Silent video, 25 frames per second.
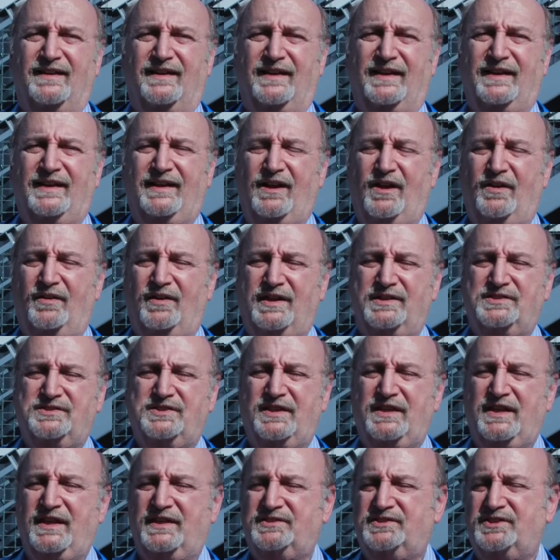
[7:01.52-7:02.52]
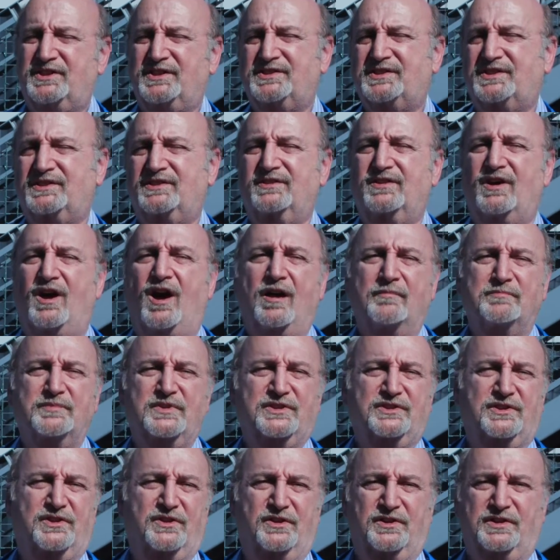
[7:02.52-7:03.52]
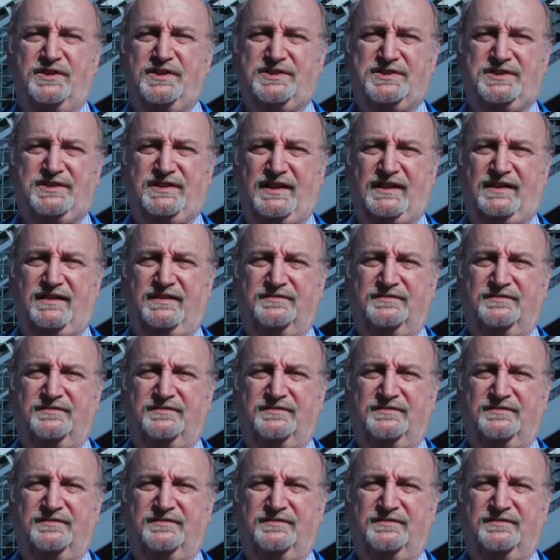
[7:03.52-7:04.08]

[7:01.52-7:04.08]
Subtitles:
It's just common courtesy.